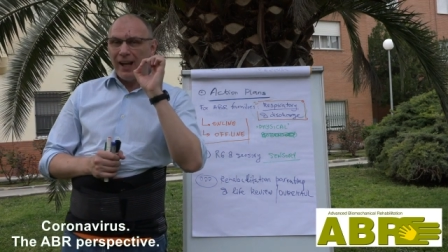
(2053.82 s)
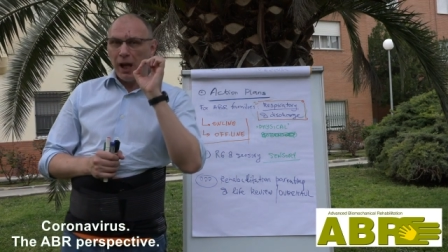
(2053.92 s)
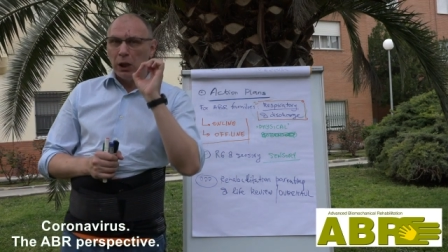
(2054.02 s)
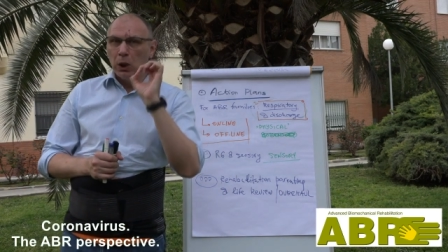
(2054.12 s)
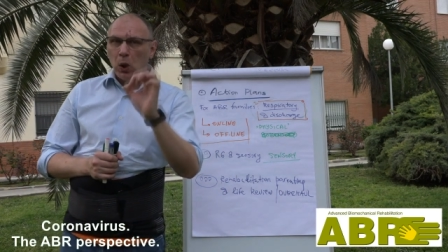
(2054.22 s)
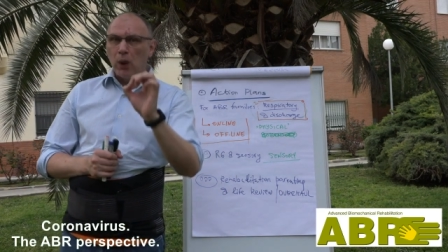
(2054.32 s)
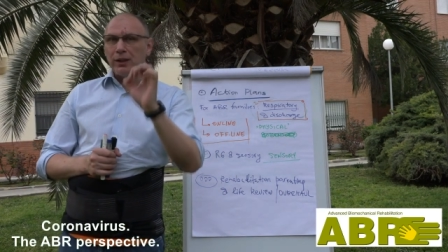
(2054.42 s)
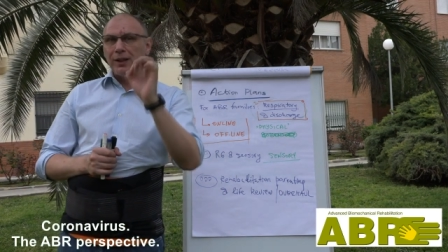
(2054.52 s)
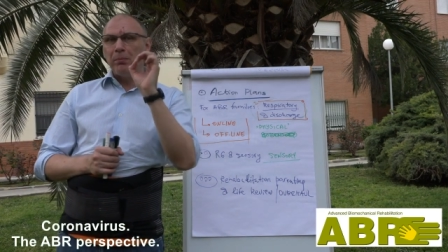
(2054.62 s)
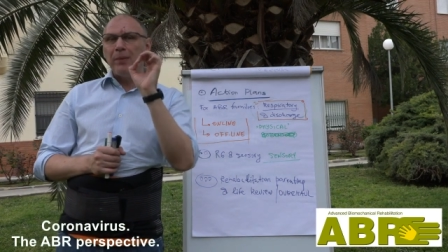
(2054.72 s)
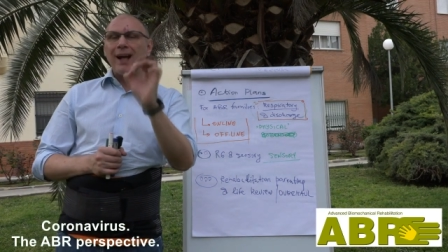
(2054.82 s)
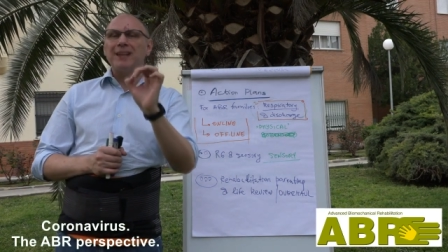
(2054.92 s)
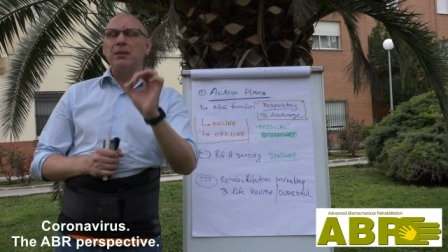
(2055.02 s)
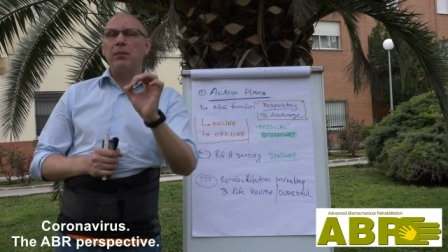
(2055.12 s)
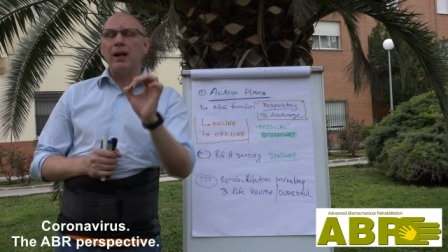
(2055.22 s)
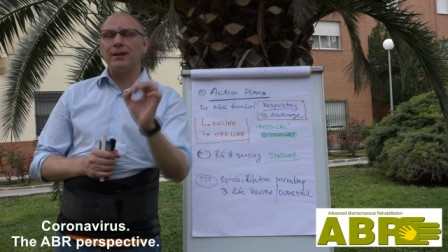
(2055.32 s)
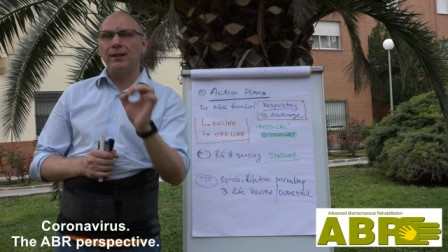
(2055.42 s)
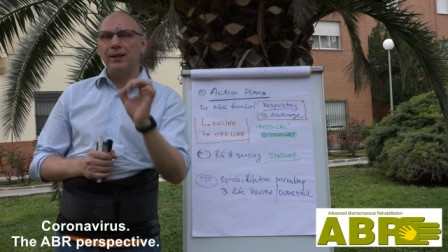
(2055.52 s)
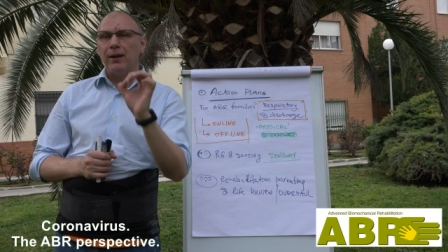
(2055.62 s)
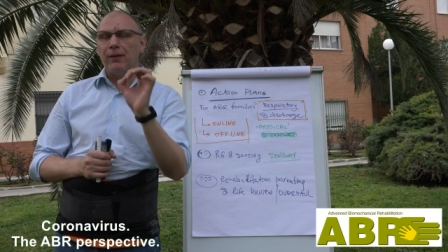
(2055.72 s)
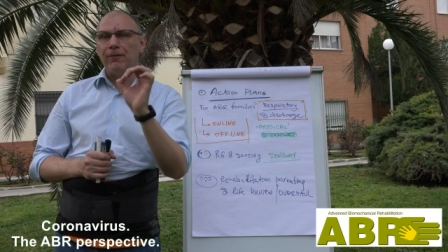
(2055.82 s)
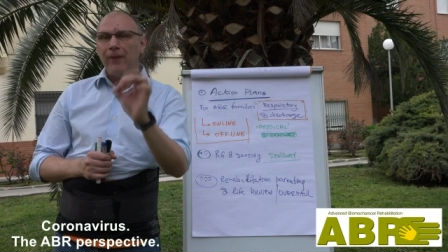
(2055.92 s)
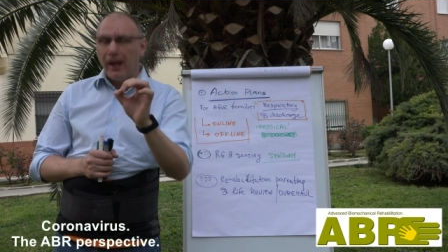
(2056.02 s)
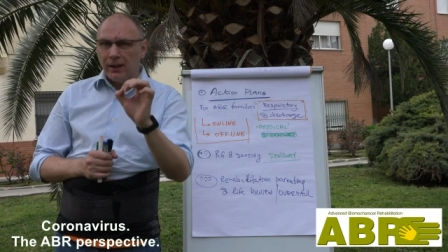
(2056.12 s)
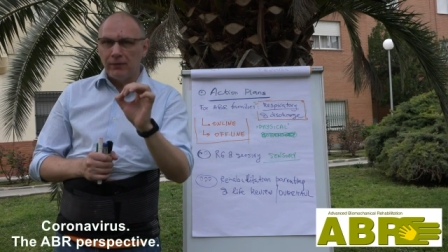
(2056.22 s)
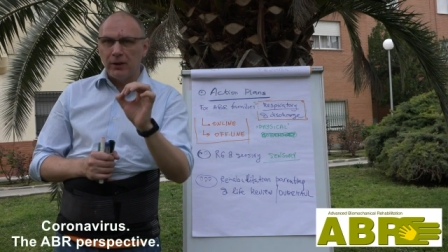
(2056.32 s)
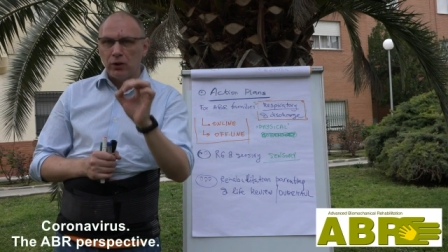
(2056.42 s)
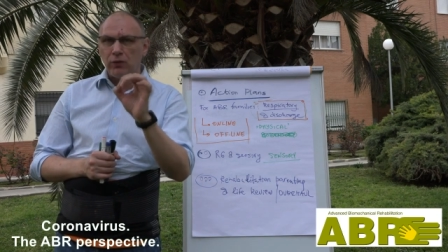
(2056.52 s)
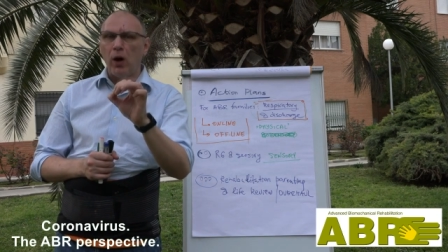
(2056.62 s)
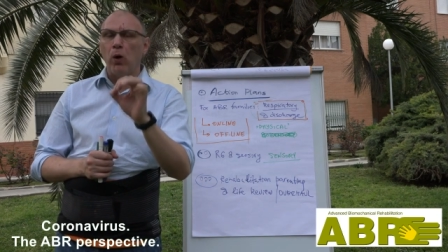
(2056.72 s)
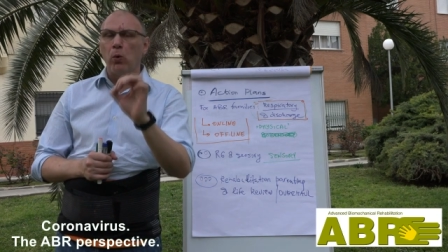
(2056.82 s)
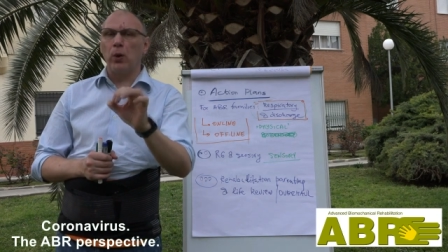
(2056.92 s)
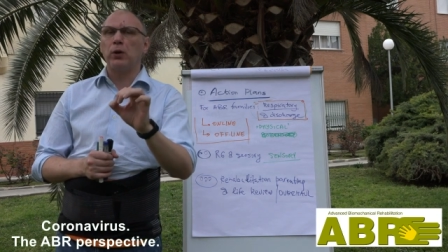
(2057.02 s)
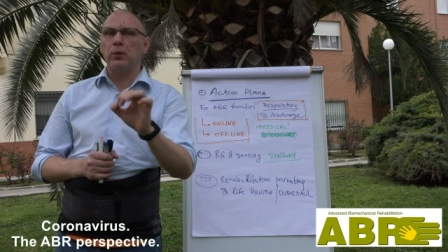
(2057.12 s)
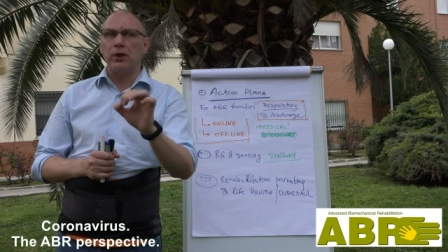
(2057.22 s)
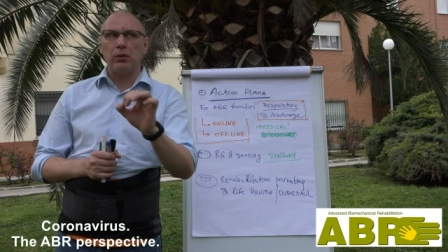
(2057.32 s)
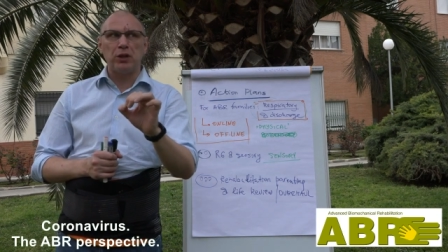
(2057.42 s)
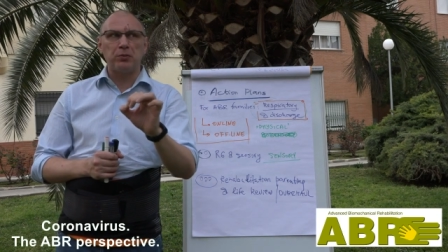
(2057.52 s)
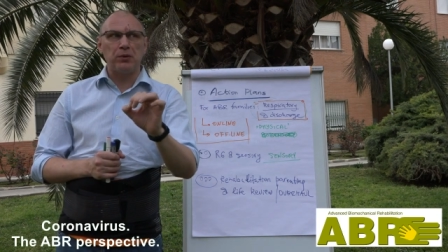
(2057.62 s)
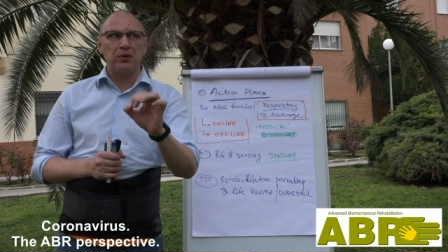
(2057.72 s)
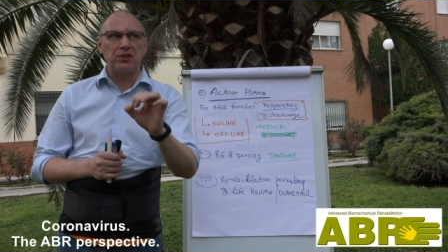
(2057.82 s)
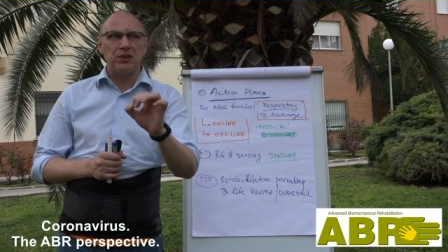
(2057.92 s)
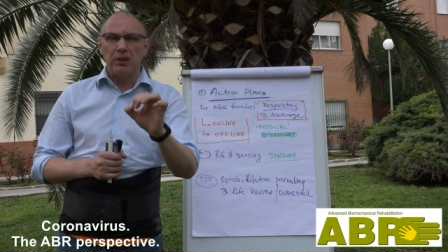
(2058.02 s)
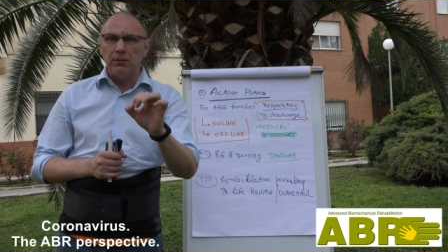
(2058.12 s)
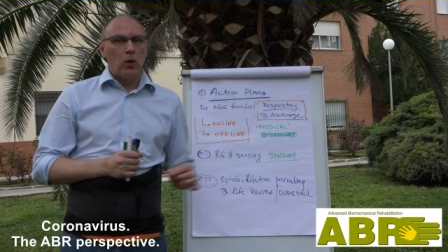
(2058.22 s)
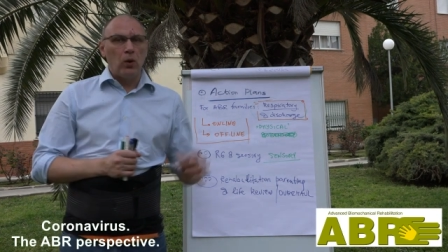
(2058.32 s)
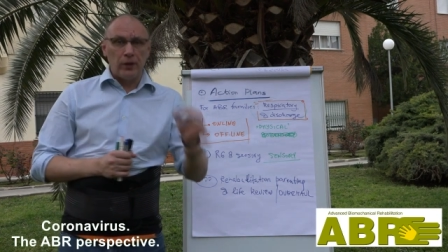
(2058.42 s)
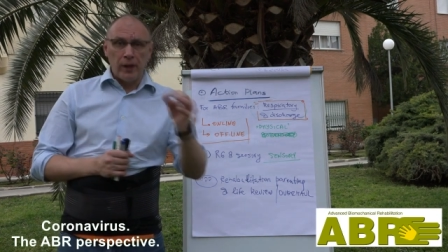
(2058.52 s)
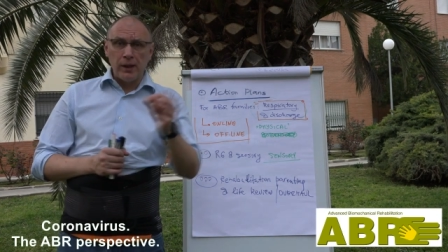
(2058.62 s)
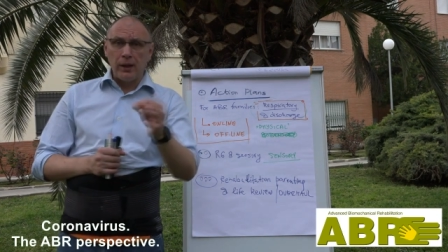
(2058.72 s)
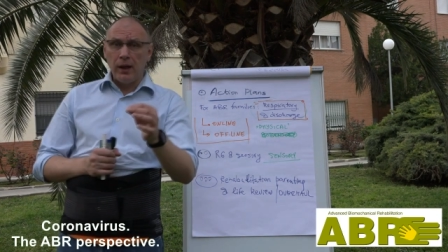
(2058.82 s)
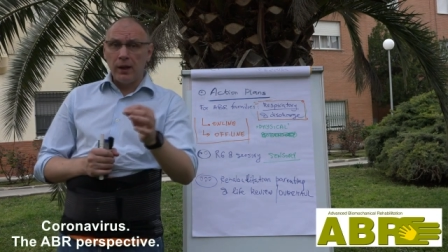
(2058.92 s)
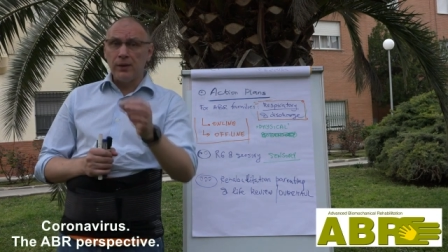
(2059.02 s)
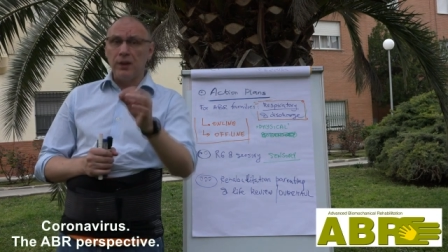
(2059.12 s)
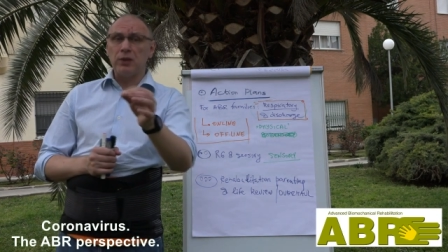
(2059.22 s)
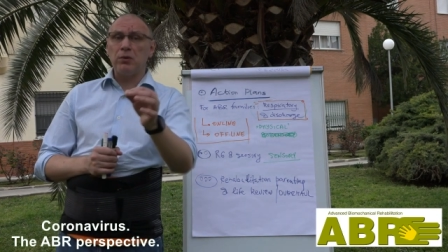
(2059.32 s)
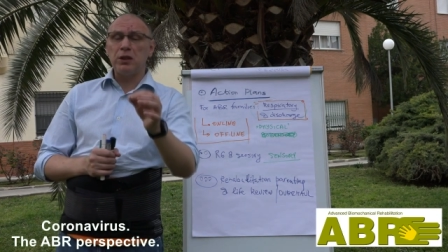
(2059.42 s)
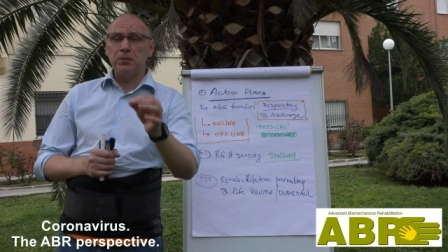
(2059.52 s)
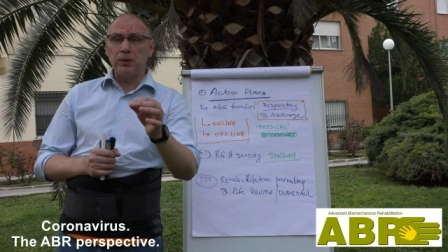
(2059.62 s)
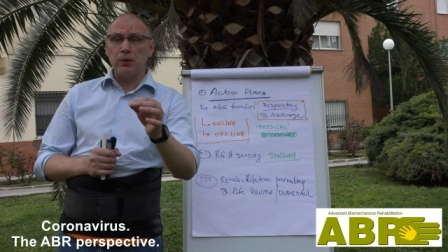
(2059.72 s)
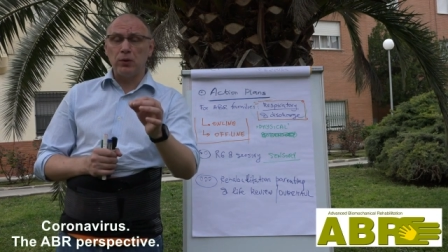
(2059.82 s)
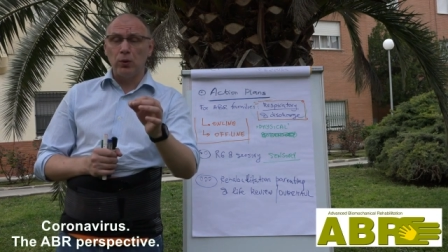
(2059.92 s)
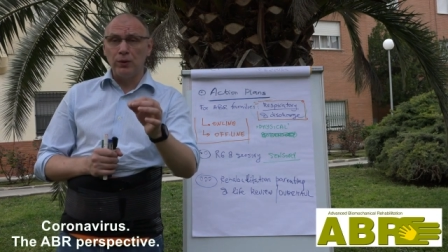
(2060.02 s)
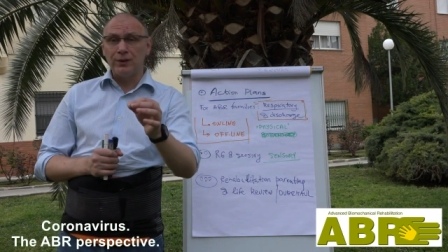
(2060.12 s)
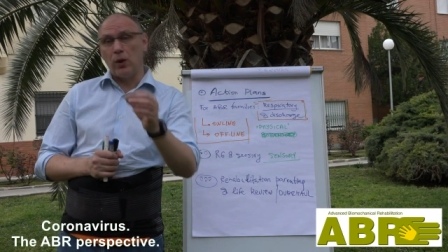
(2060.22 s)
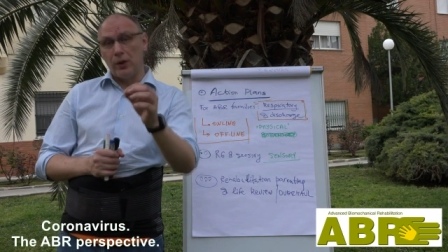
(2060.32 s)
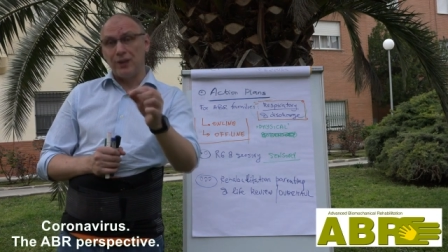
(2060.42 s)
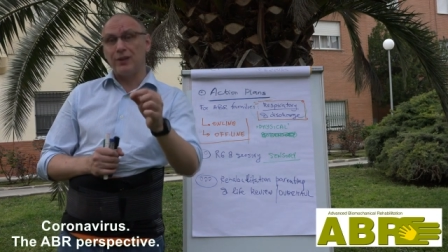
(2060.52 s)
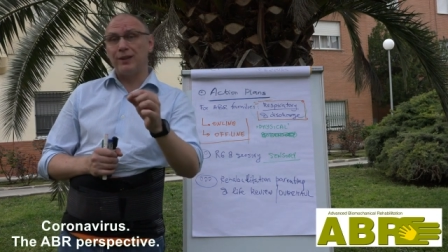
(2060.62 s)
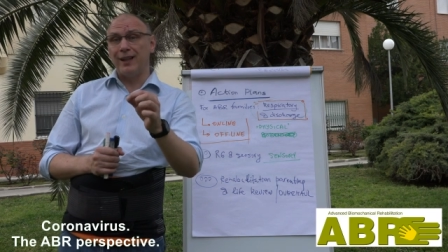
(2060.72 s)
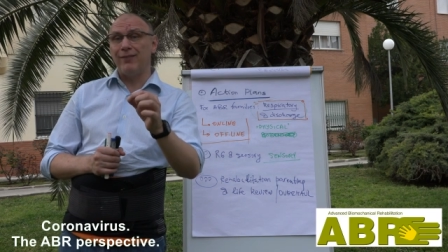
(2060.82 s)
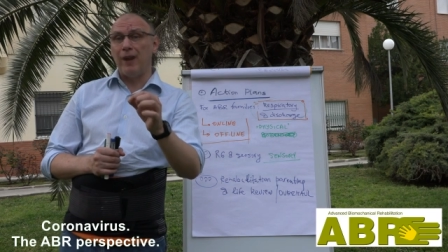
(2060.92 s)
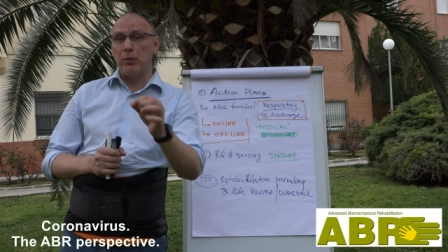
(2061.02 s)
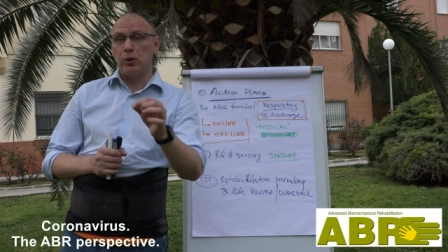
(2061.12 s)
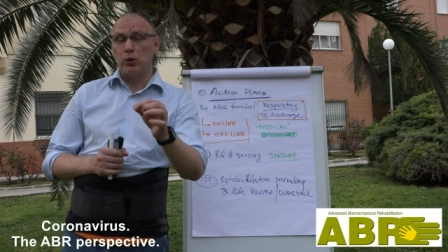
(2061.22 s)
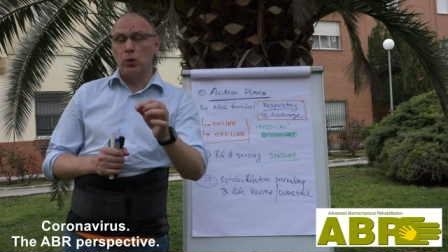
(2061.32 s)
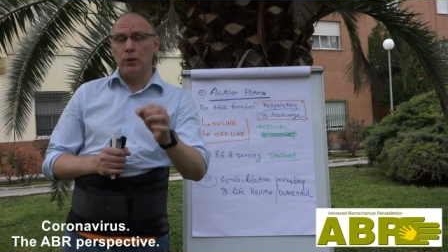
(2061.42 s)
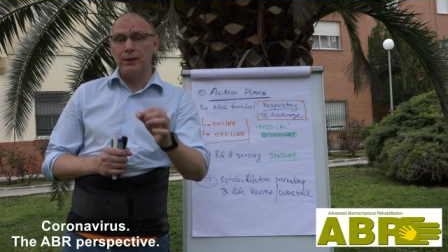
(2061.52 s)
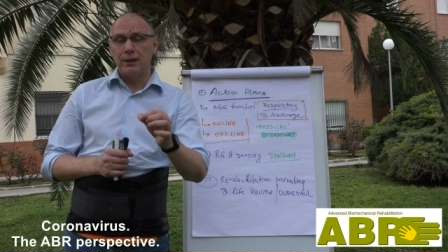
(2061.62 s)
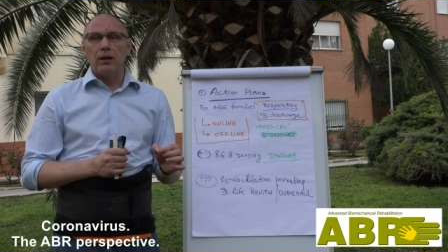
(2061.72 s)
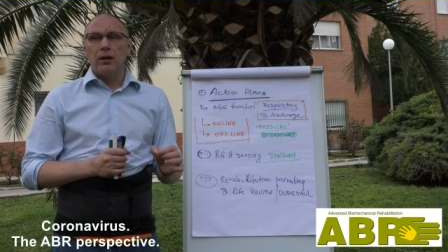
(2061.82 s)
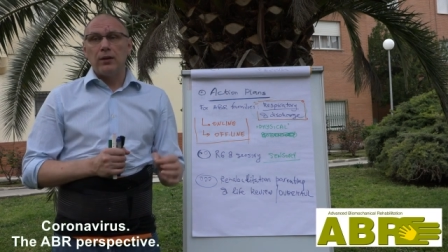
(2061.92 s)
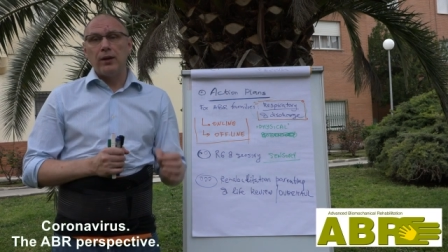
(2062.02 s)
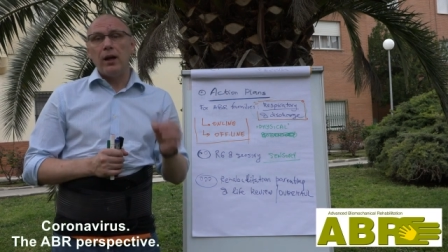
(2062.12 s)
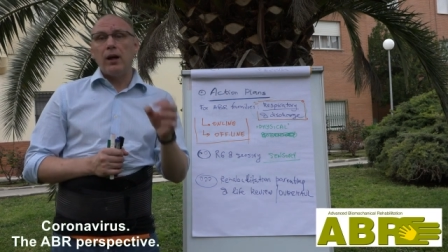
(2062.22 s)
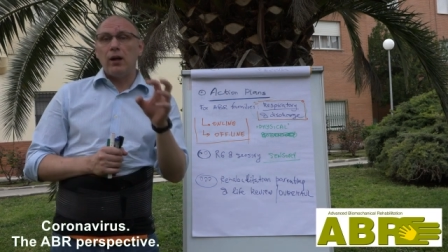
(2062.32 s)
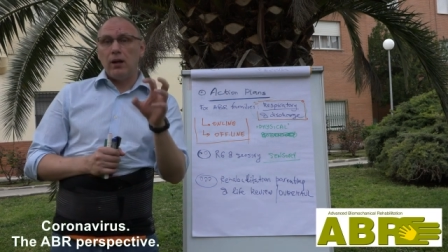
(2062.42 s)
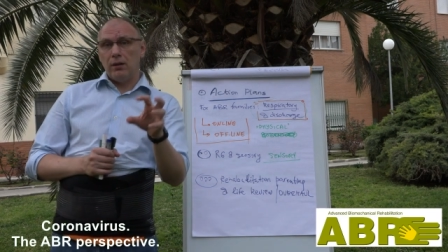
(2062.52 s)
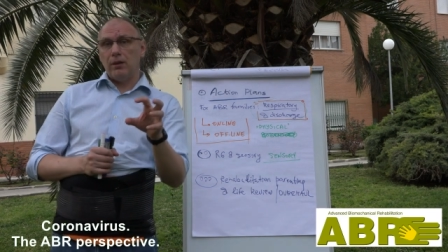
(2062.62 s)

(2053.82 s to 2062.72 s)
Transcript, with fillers: a lot in maximizing the effectiveness of our work with the respiratory system. On the other hand, these respiratory tools, or these the vibro tools, they're